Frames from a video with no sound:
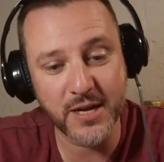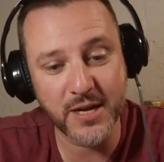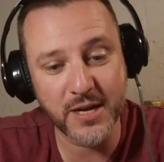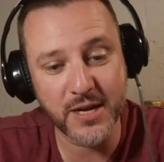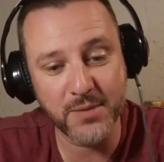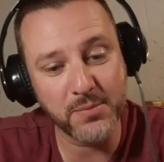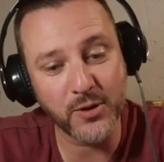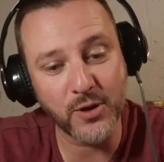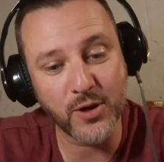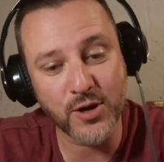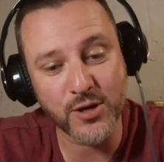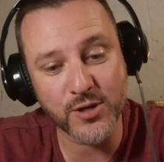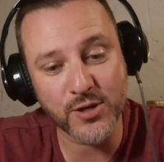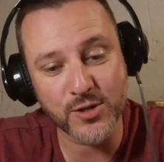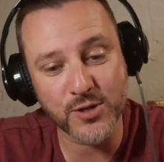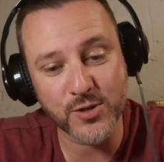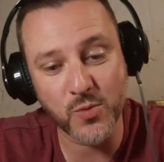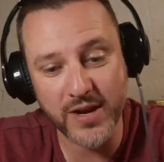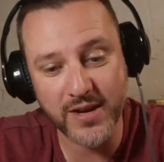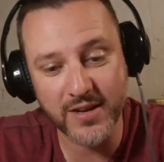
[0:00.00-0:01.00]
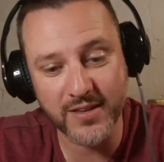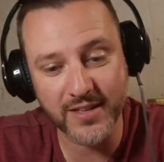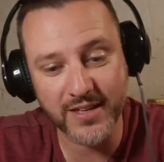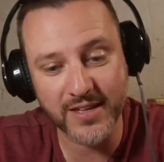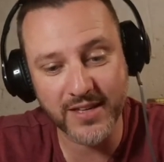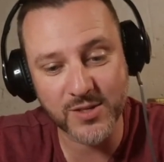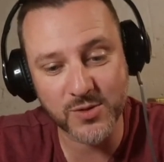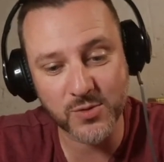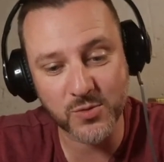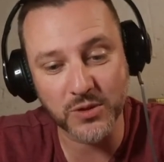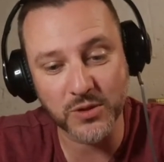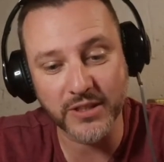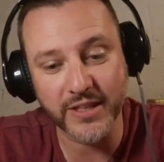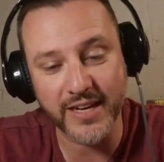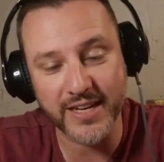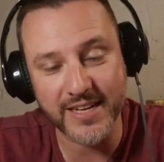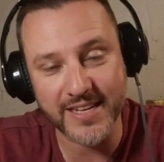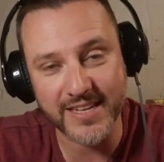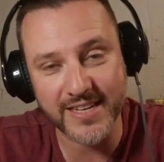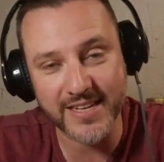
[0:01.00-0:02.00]
people ask when things will
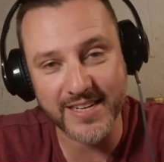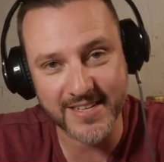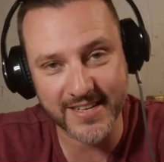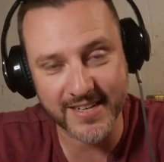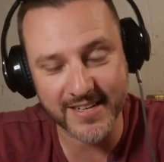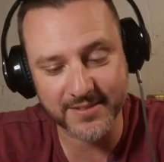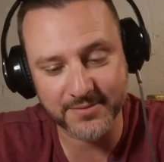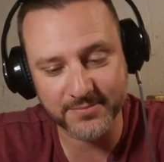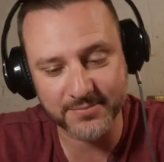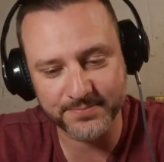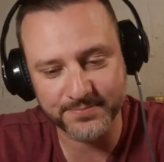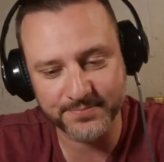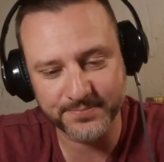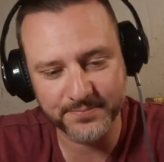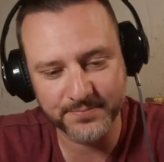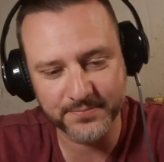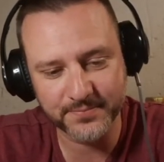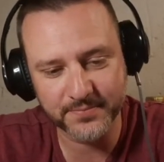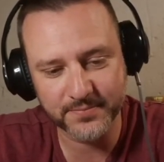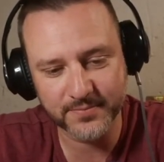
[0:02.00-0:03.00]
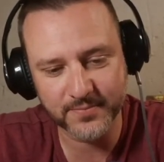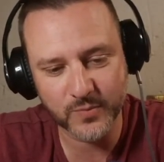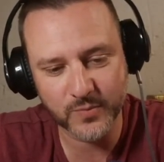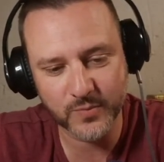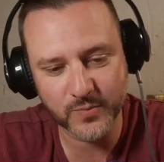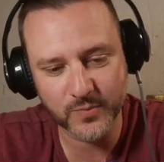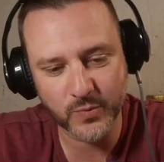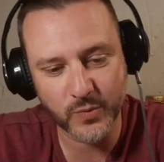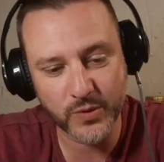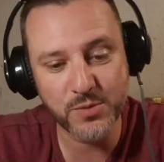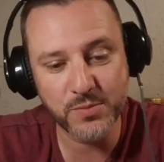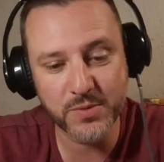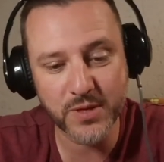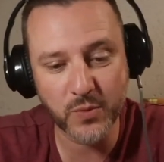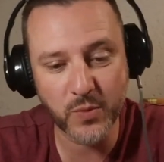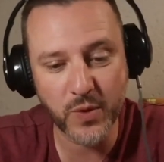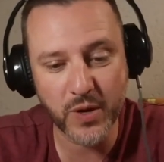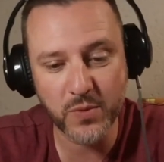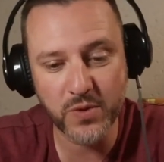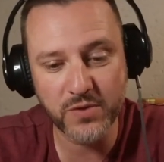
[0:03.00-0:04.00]
get easier. We assume that
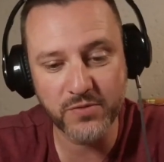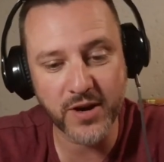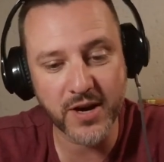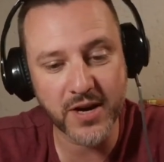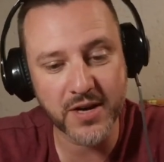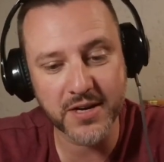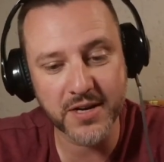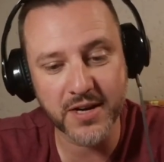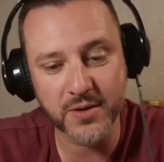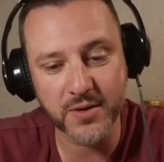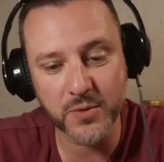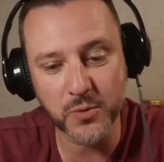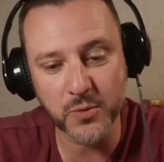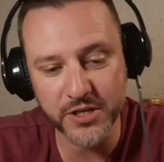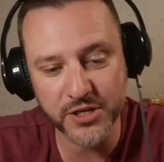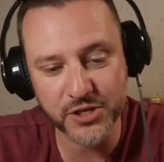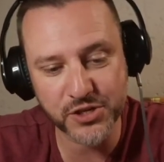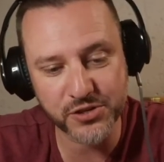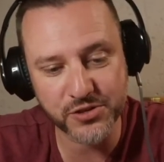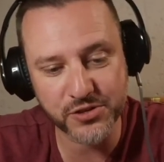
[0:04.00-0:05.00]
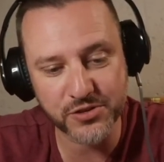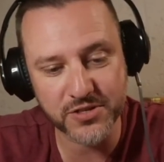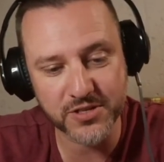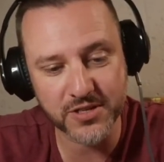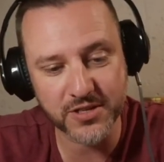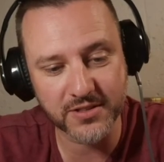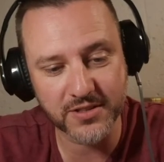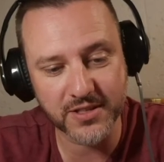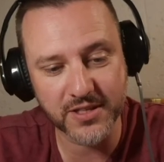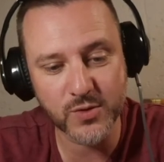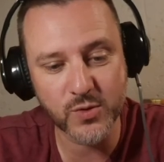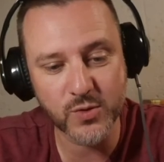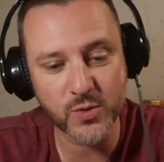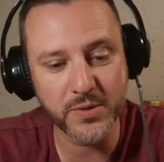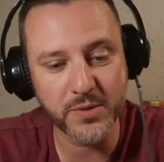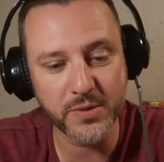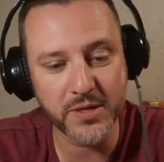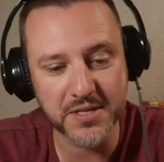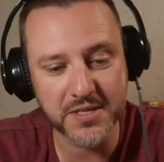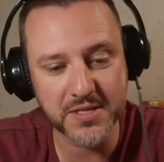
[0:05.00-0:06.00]
when we've ironed out all the issues, things will
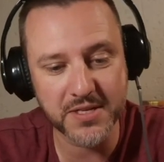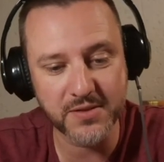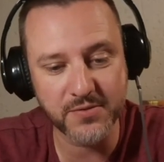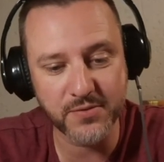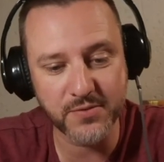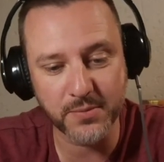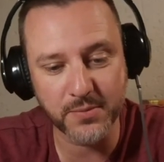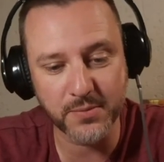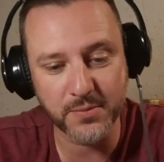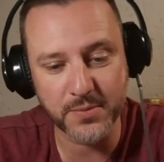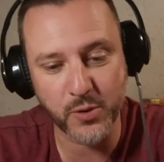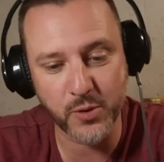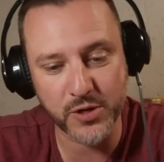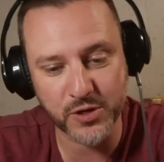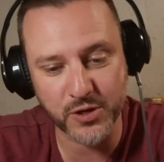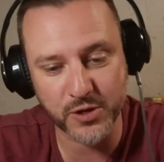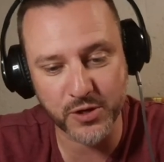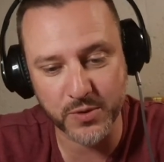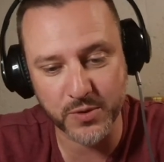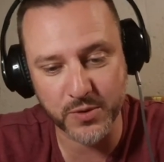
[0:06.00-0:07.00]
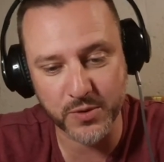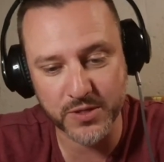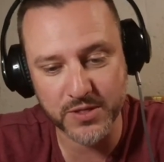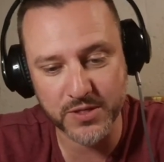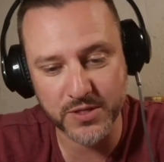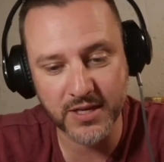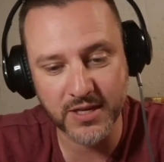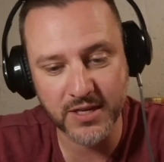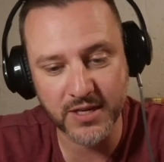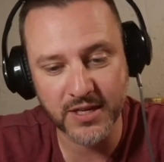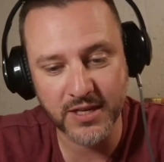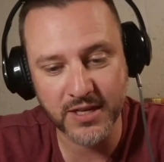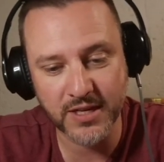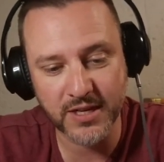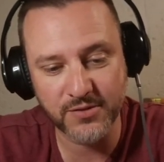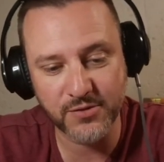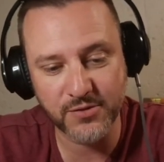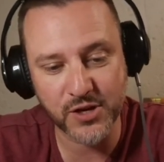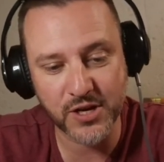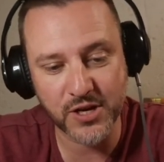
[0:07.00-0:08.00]
be easy from that point onwards.
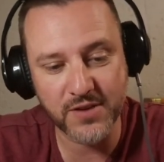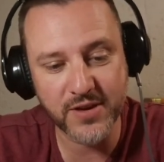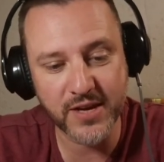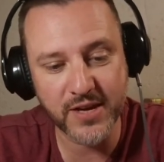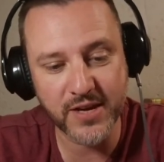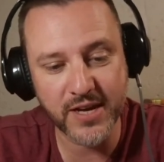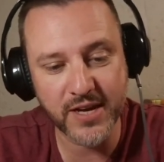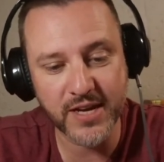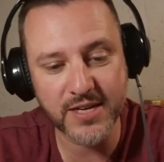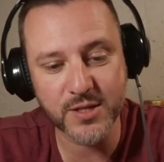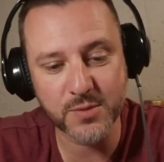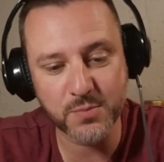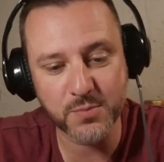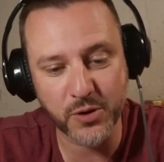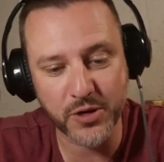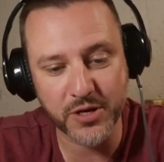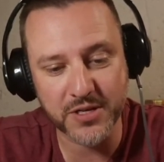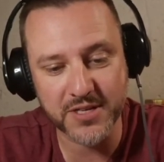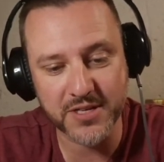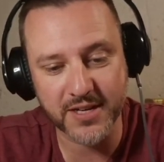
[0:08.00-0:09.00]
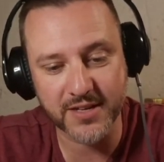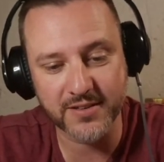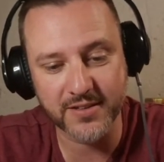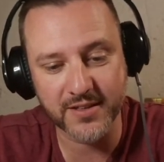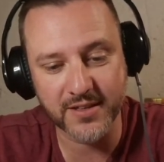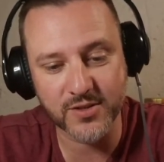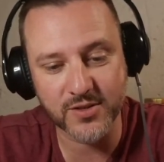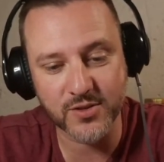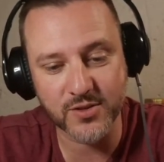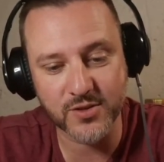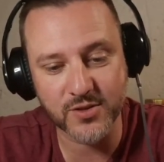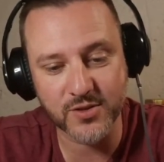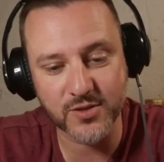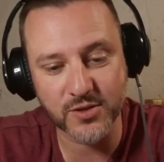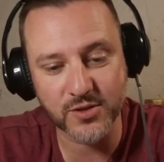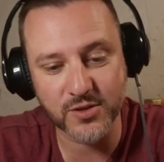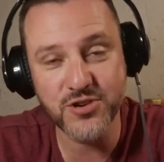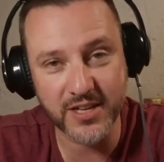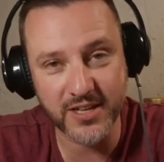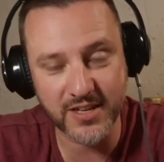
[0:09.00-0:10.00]
If you can ever get to this point and things are
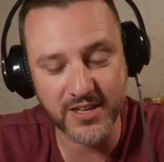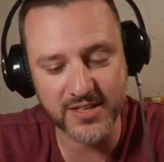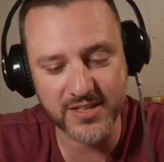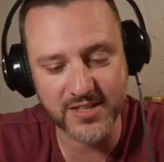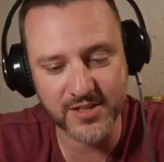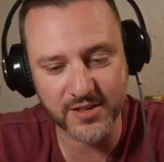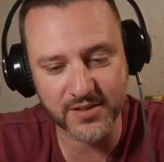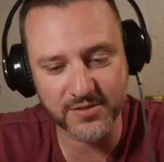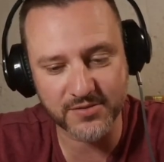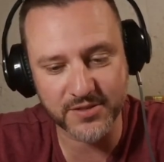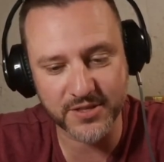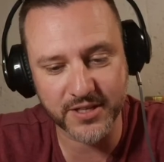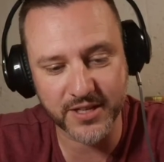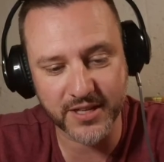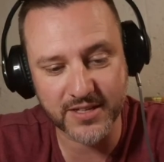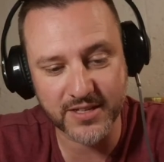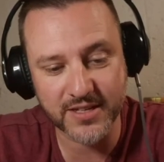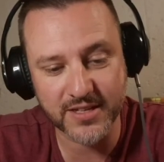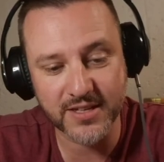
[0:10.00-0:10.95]
truly easy after that,